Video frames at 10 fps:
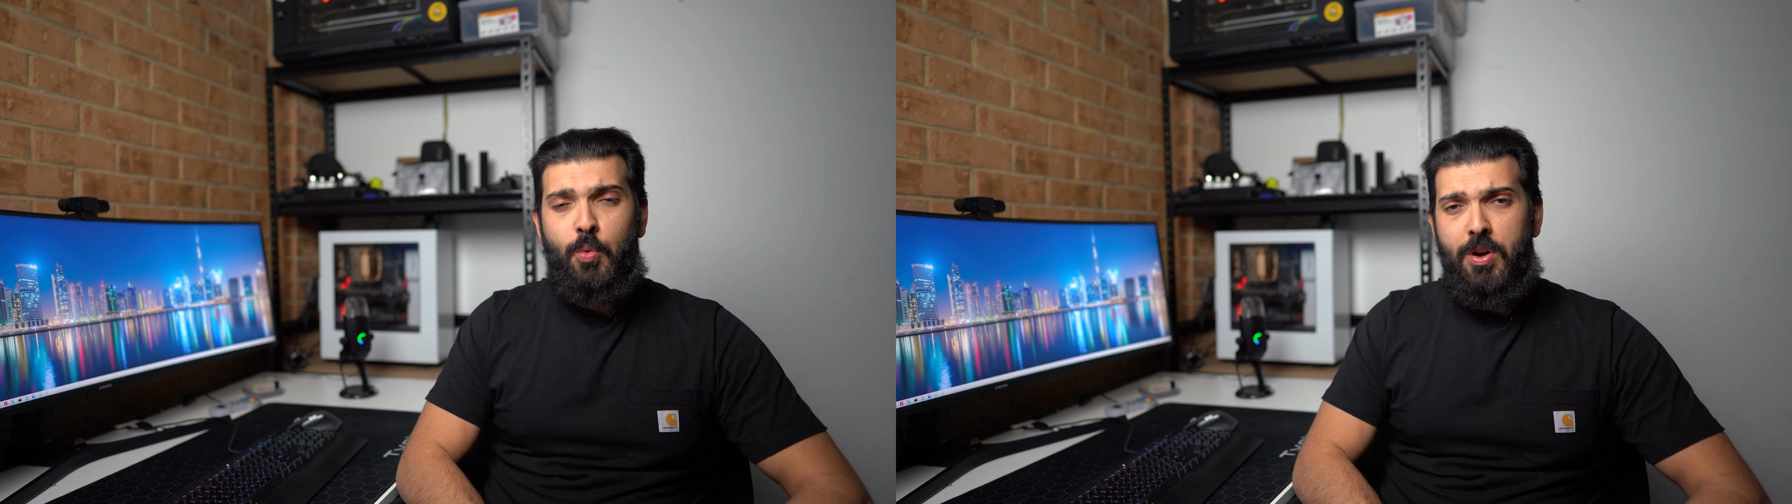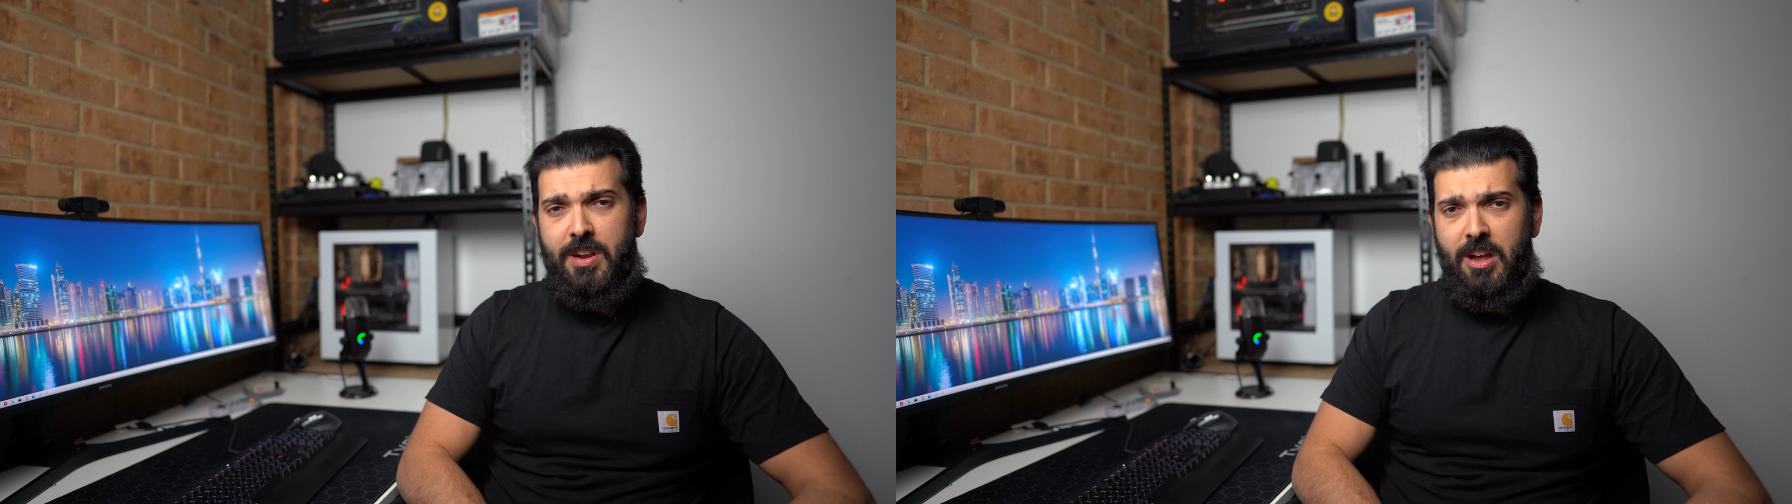
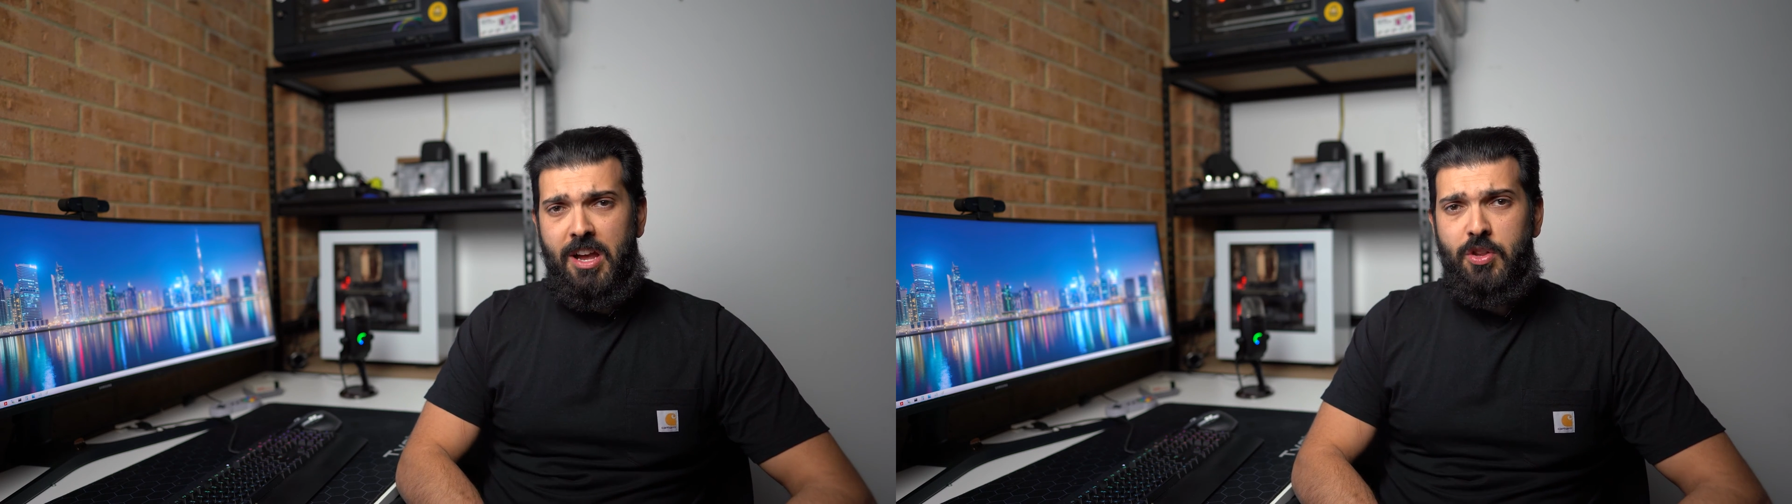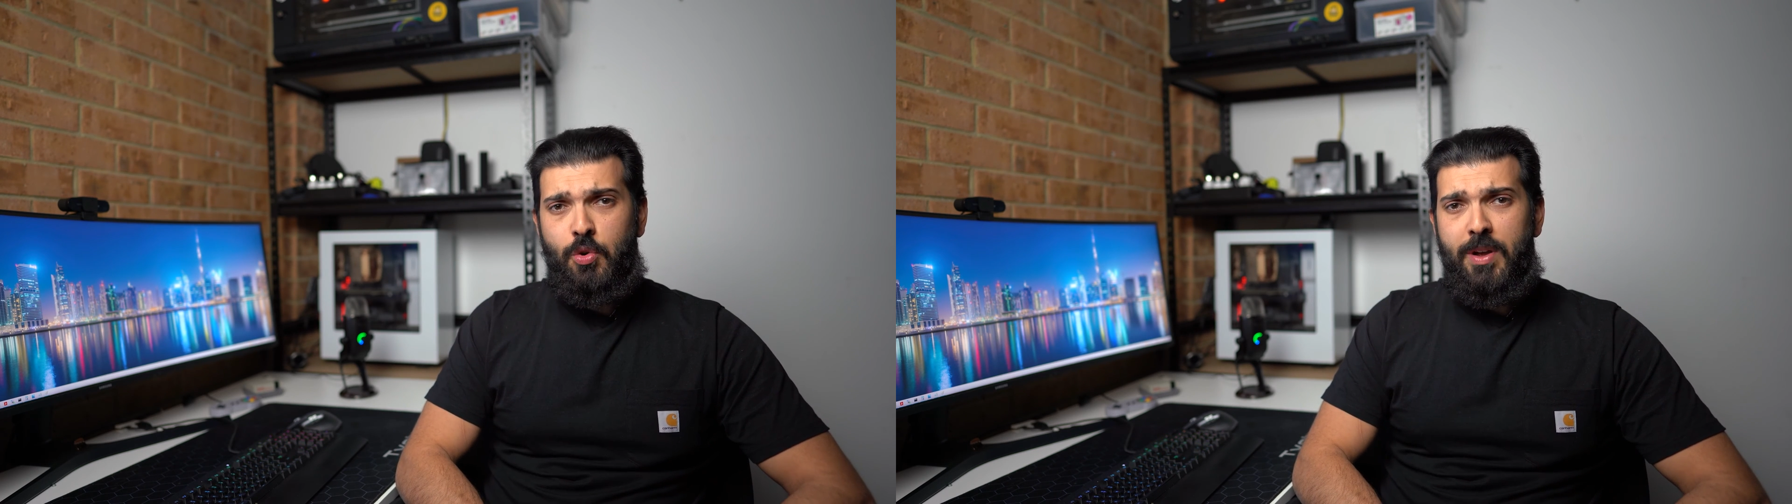what
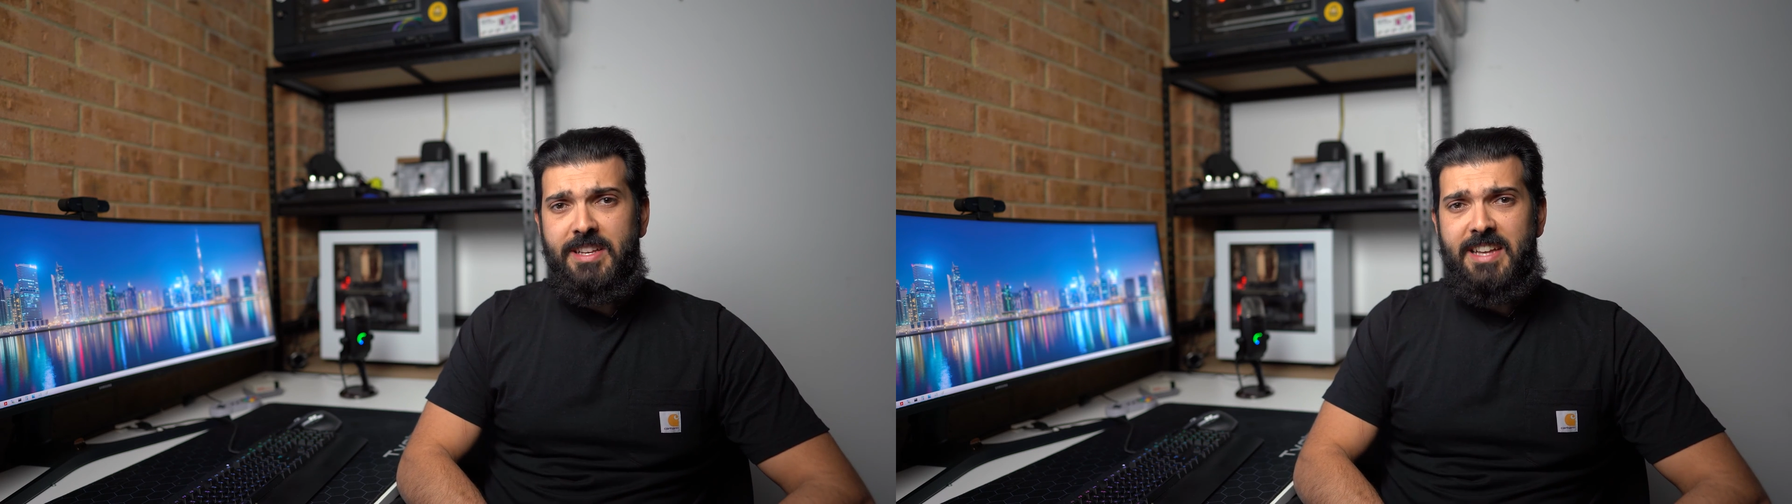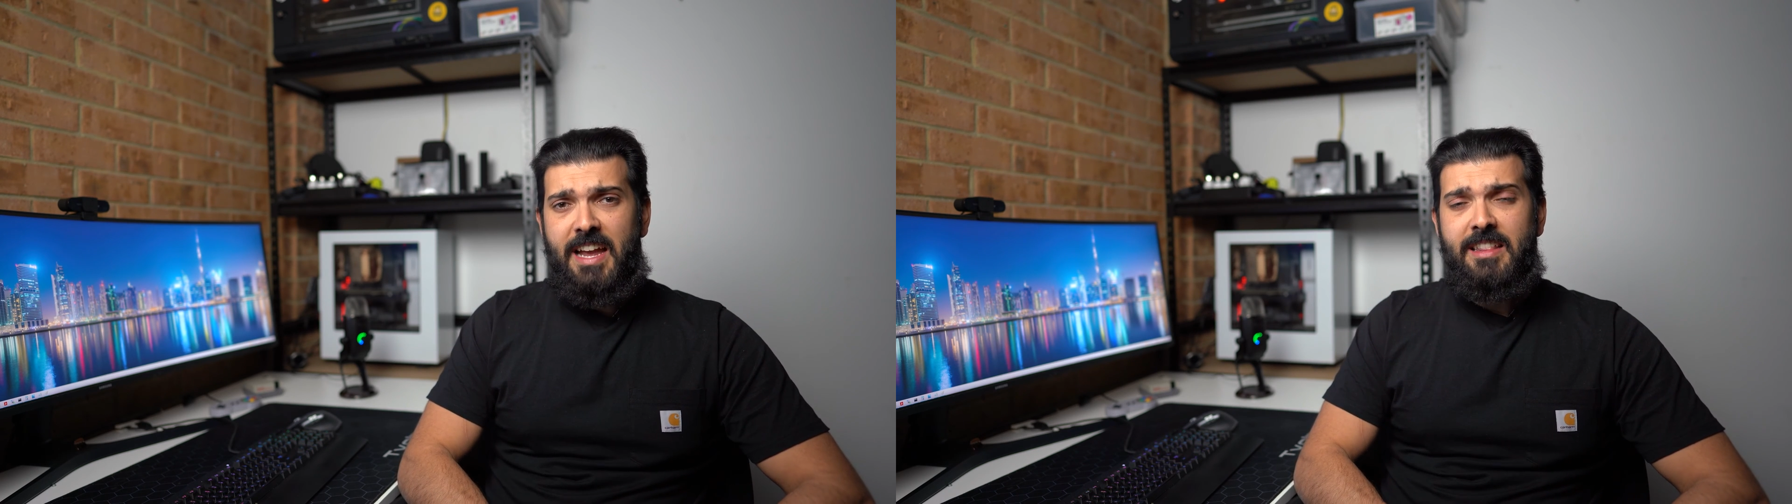I do
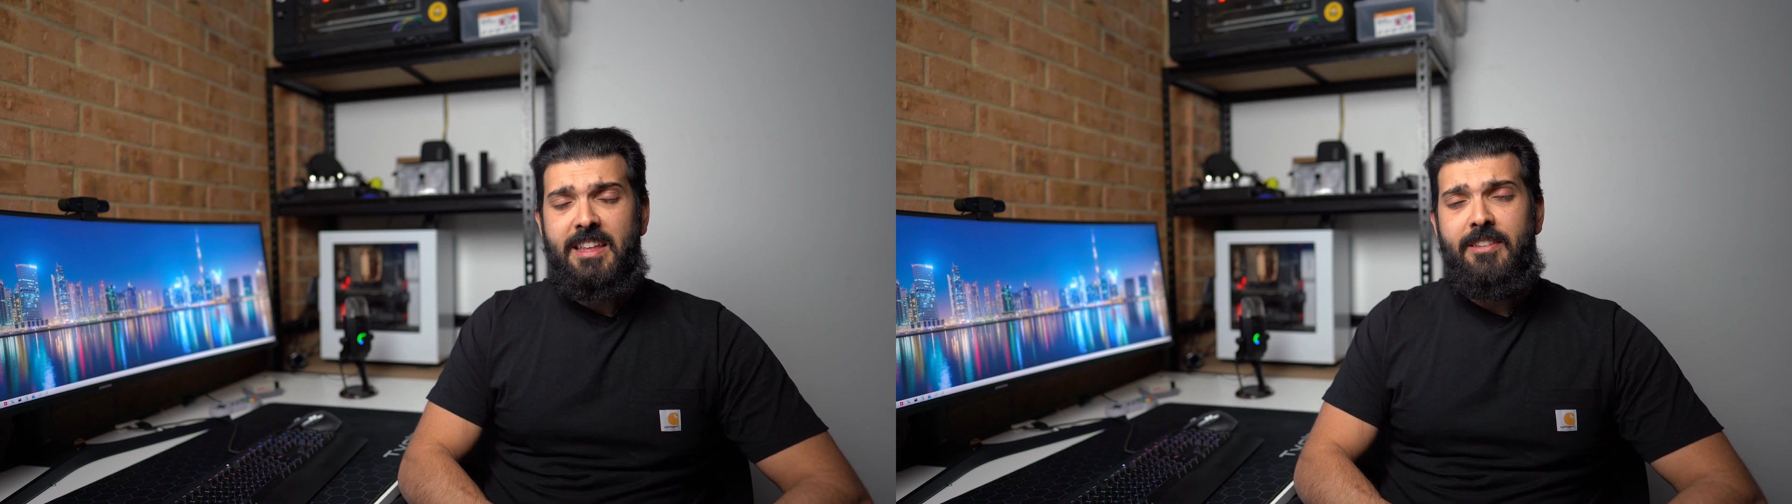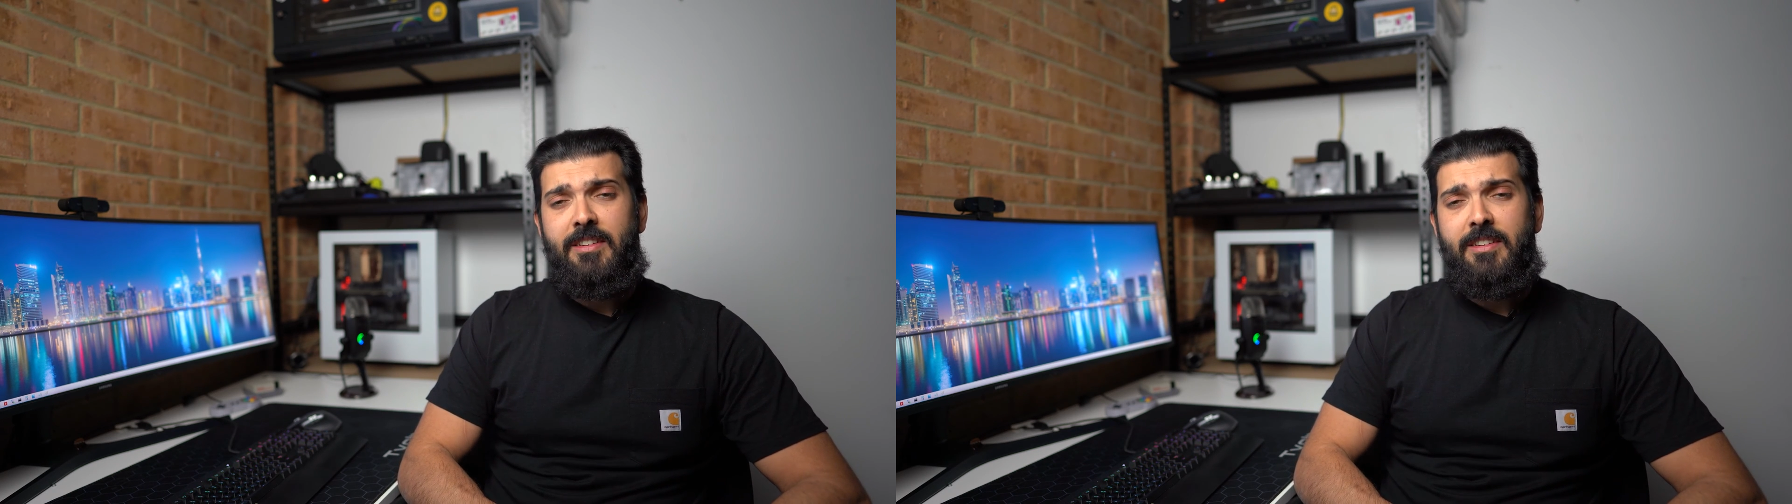exactly